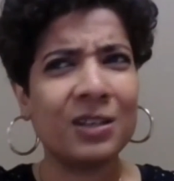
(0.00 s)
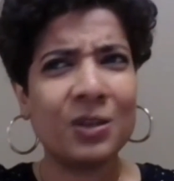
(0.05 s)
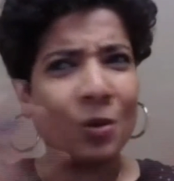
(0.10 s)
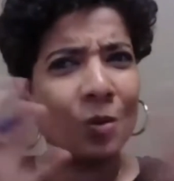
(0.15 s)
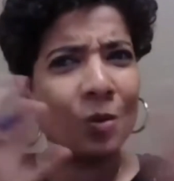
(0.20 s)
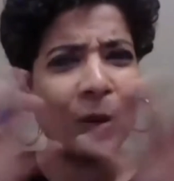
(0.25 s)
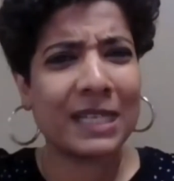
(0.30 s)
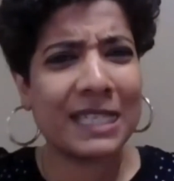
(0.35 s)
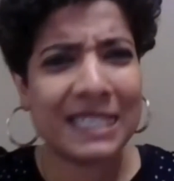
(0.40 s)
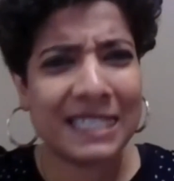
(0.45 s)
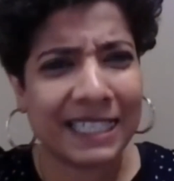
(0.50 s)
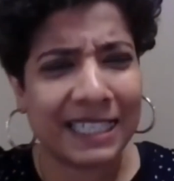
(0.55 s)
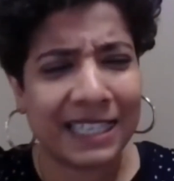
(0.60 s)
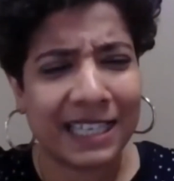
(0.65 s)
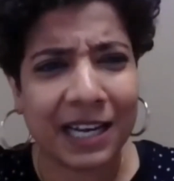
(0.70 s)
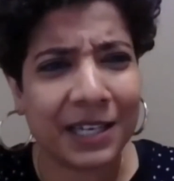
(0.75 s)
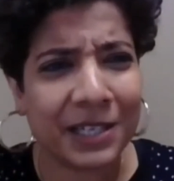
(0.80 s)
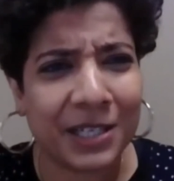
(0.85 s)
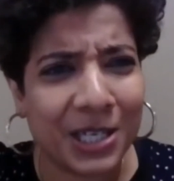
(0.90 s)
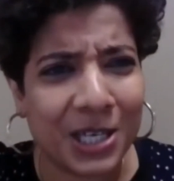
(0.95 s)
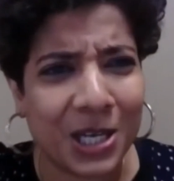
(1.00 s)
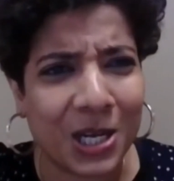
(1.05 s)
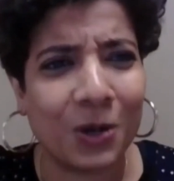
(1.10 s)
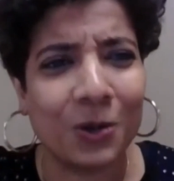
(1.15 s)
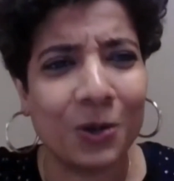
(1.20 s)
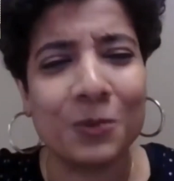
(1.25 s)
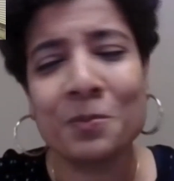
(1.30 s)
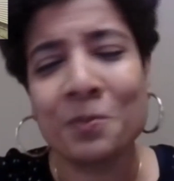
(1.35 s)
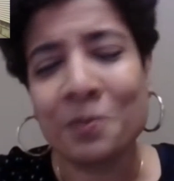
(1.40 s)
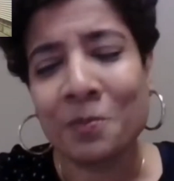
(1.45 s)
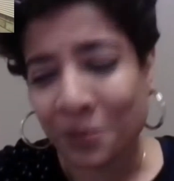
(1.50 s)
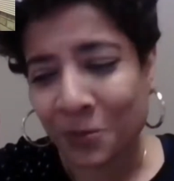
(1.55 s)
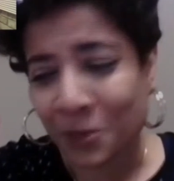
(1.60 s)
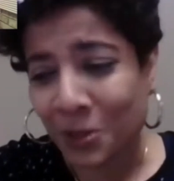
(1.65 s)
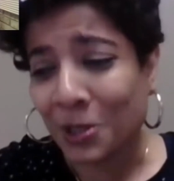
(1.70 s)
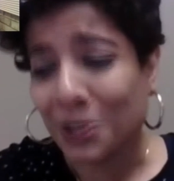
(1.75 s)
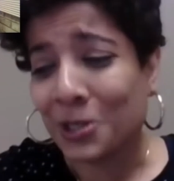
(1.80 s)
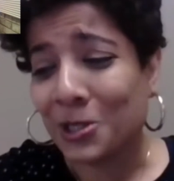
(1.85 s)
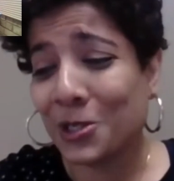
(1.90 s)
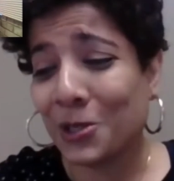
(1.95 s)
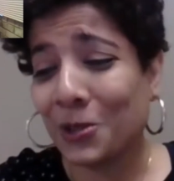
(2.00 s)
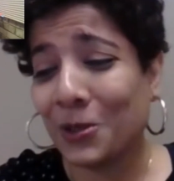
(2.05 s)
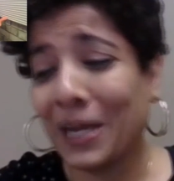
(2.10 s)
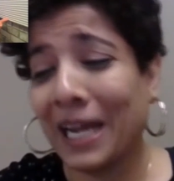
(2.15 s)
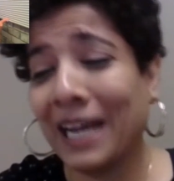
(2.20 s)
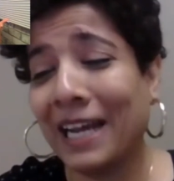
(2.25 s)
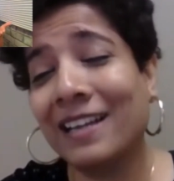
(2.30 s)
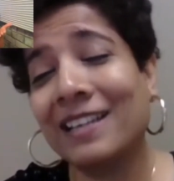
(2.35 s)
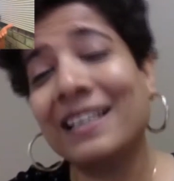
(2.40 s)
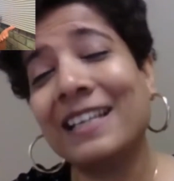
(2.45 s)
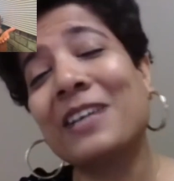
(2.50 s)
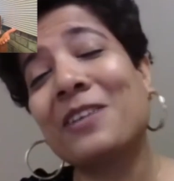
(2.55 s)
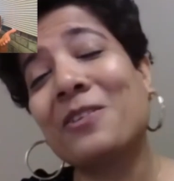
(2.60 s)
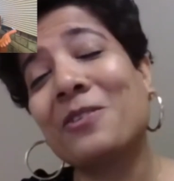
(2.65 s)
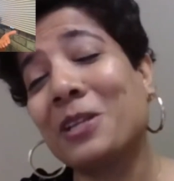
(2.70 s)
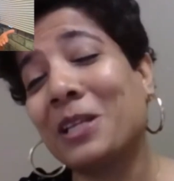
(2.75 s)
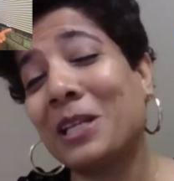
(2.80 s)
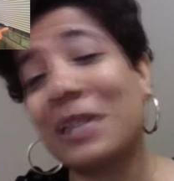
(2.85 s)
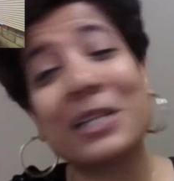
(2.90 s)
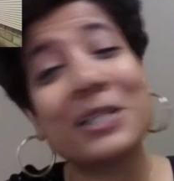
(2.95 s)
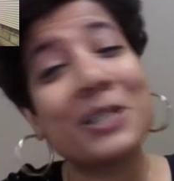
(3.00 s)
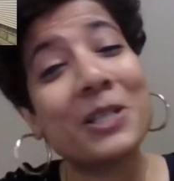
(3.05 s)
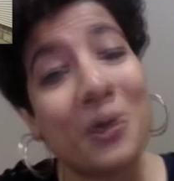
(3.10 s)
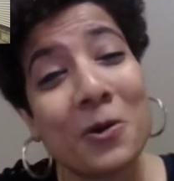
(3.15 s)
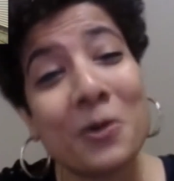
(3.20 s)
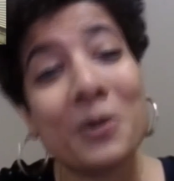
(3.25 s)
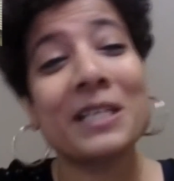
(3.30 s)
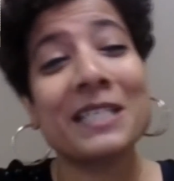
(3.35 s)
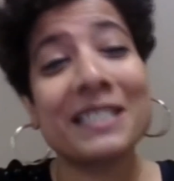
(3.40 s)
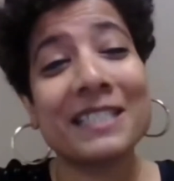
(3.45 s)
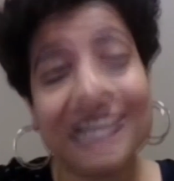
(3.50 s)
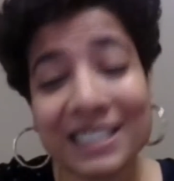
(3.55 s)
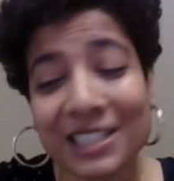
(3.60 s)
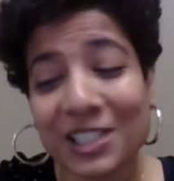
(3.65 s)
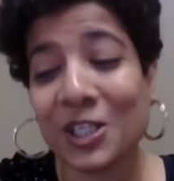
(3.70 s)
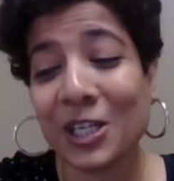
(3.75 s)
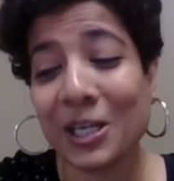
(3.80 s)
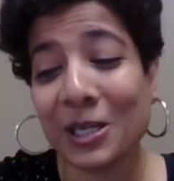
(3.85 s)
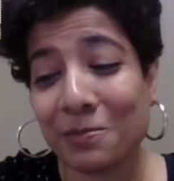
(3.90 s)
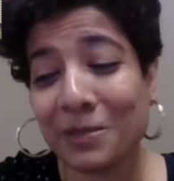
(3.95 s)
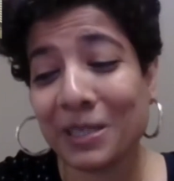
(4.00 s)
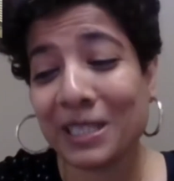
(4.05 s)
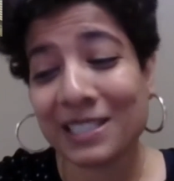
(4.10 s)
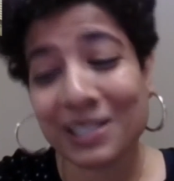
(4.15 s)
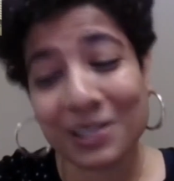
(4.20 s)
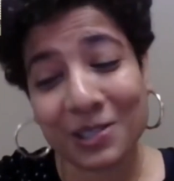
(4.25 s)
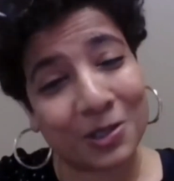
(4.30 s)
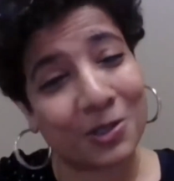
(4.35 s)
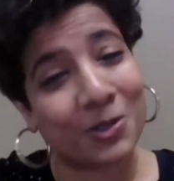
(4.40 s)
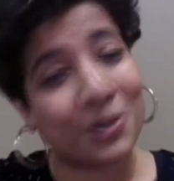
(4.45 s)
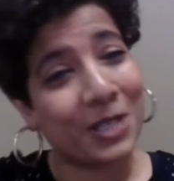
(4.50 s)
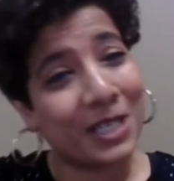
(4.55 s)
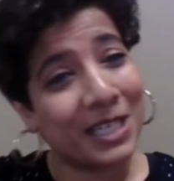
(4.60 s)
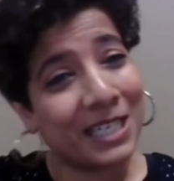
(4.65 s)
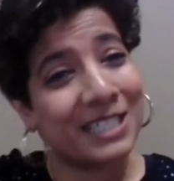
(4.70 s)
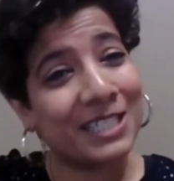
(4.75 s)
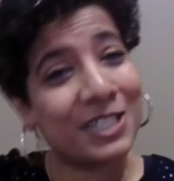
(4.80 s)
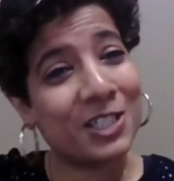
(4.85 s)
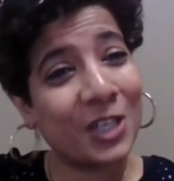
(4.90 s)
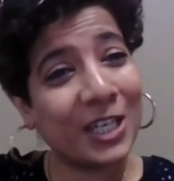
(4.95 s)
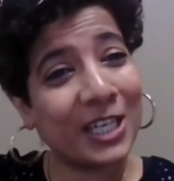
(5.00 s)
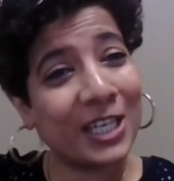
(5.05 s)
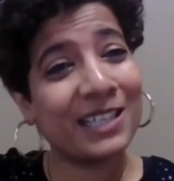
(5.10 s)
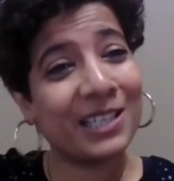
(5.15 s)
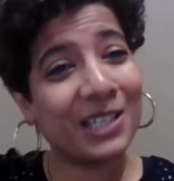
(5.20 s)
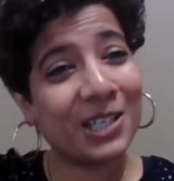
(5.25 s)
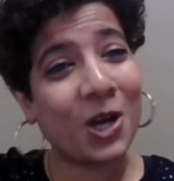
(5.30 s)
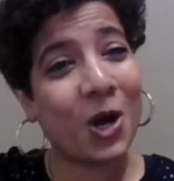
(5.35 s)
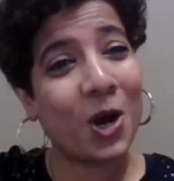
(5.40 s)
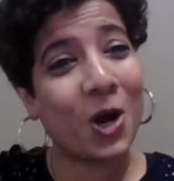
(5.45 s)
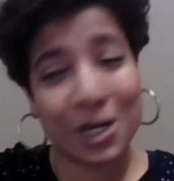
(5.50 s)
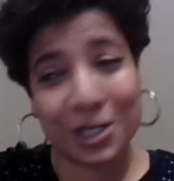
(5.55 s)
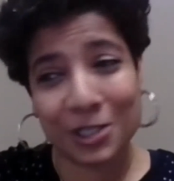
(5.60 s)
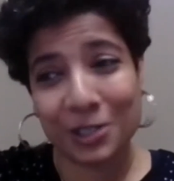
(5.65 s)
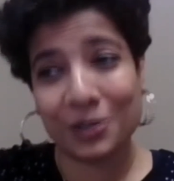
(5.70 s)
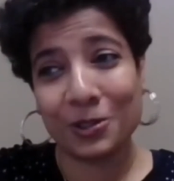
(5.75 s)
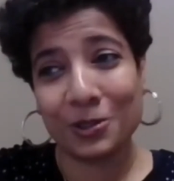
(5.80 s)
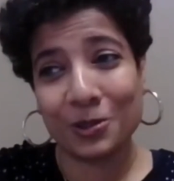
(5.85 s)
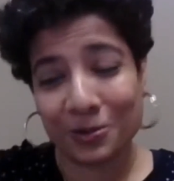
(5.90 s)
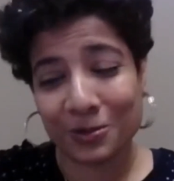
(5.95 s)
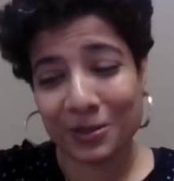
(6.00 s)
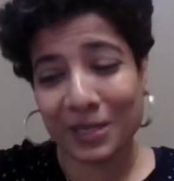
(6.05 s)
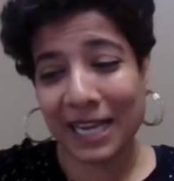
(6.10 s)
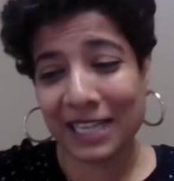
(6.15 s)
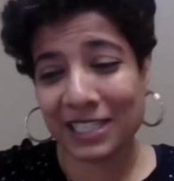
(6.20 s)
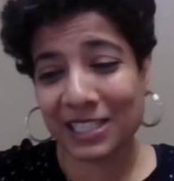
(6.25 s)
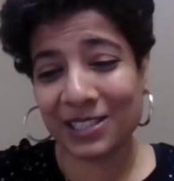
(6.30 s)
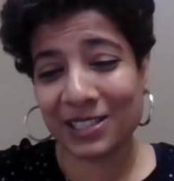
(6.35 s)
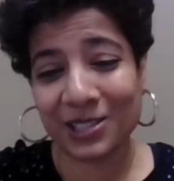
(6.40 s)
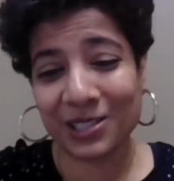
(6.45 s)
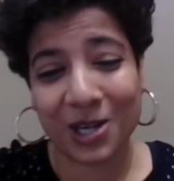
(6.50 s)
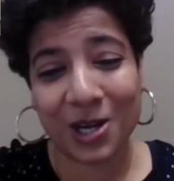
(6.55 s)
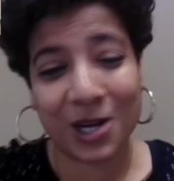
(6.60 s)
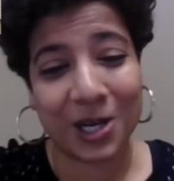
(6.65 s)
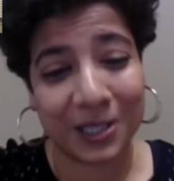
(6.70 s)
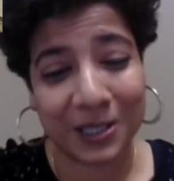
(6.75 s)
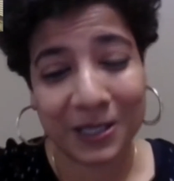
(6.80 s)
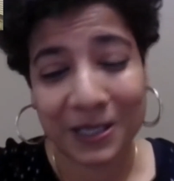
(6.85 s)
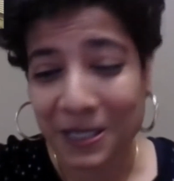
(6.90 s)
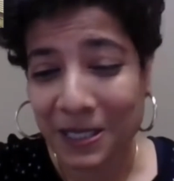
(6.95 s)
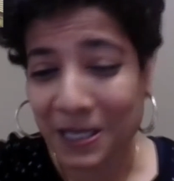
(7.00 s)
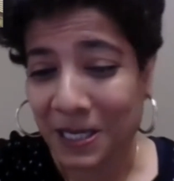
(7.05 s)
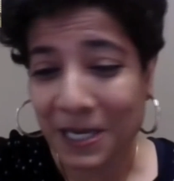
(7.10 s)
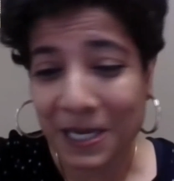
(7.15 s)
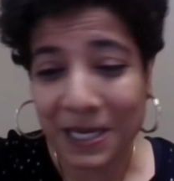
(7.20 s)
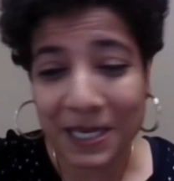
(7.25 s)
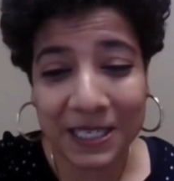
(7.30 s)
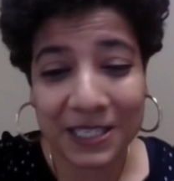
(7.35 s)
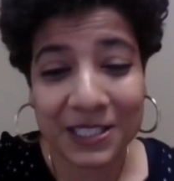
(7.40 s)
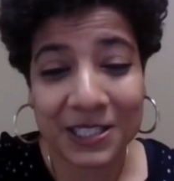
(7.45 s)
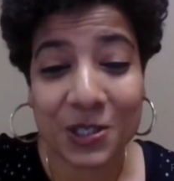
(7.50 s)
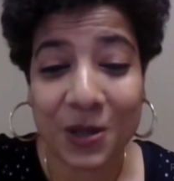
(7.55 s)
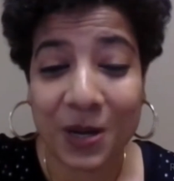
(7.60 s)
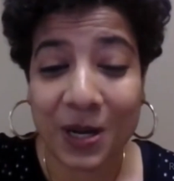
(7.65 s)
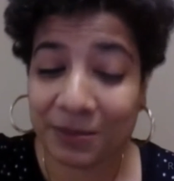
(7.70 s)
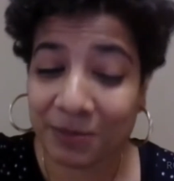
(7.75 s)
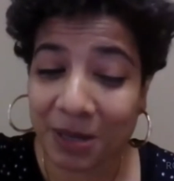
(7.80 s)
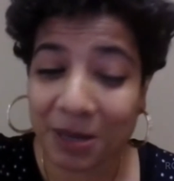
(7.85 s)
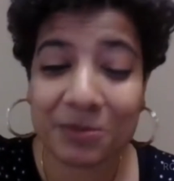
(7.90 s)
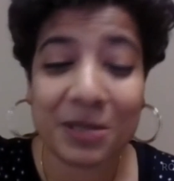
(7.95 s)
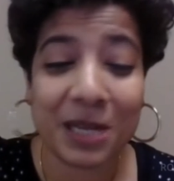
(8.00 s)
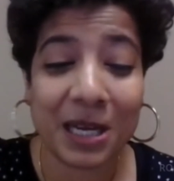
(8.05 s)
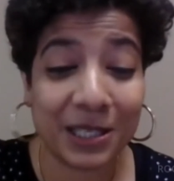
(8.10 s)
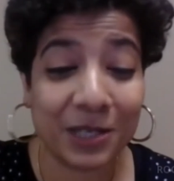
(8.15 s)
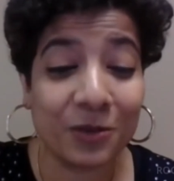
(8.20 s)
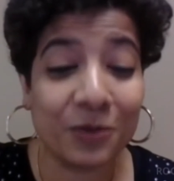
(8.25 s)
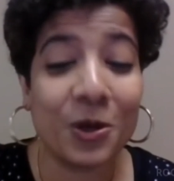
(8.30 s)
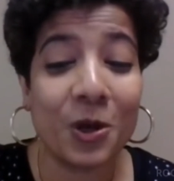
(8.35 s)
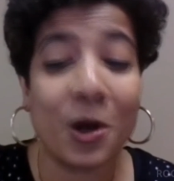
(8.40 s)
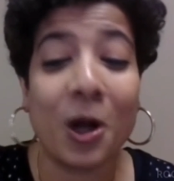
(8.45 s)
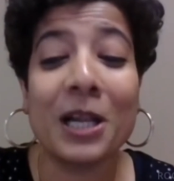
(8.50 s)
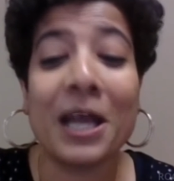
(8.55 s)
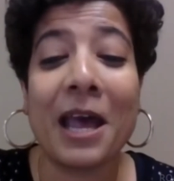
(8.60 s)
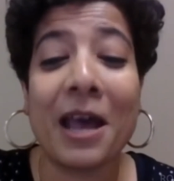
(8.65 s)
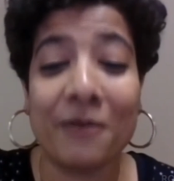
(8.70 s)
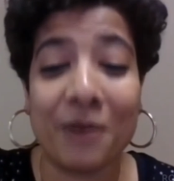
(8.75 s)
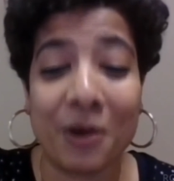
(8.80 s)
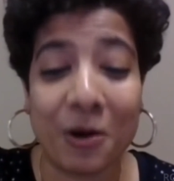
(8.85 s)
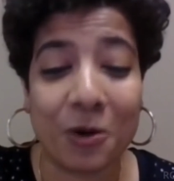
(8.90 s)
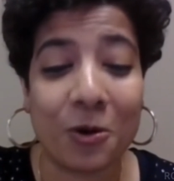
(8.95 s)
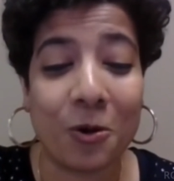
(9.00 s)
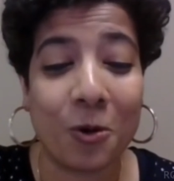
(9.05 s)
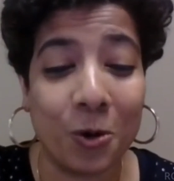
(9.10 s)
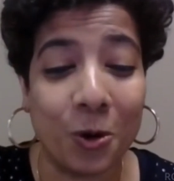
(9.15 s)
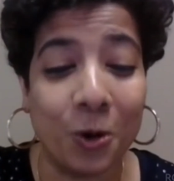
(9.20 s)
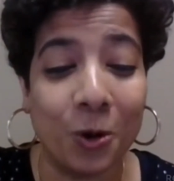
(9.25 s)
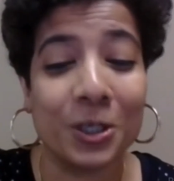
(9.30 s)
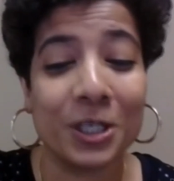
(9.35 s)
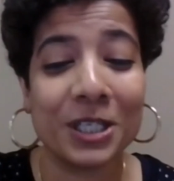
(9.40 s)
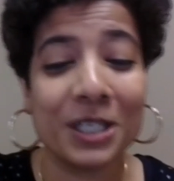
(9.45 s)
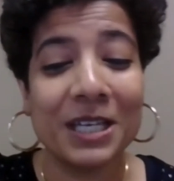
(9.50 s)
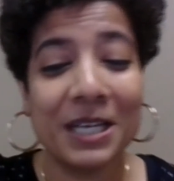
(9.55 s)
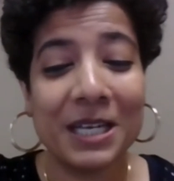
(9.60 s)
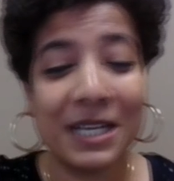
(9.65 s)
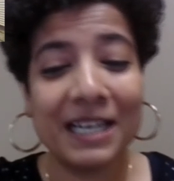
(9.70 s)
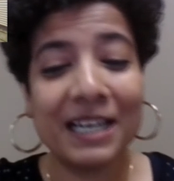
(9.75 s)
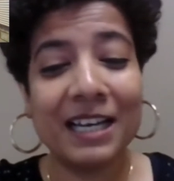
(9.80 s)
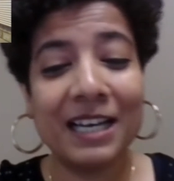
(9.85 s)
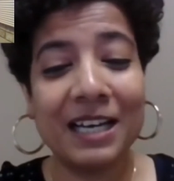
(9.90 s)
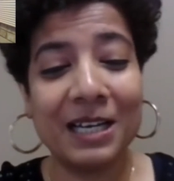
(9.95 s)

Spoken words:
And what is it? I didn't know. So later on, they're like, no, it's the jig means you're jigging the cord, you're catching the cord. So I think we all have our own,